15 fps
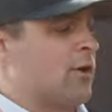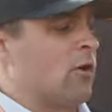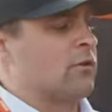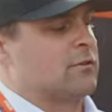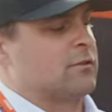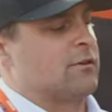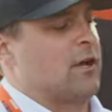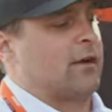and
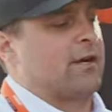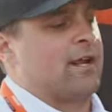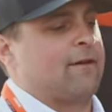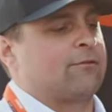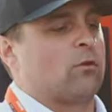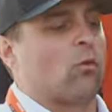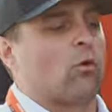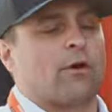owners are not gonna
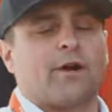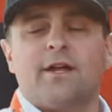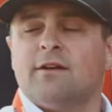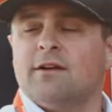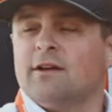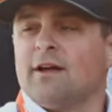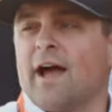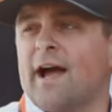have to
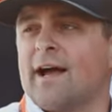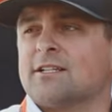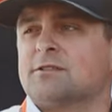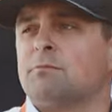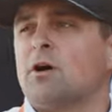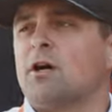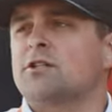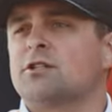worry
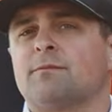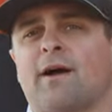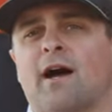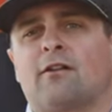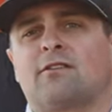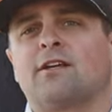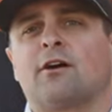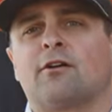as much
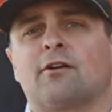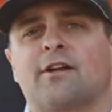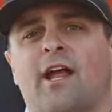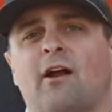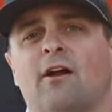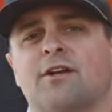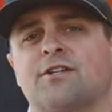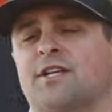about the
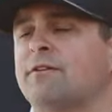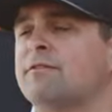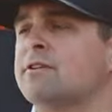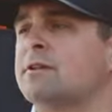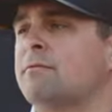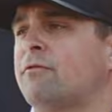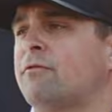undercarriage, giving them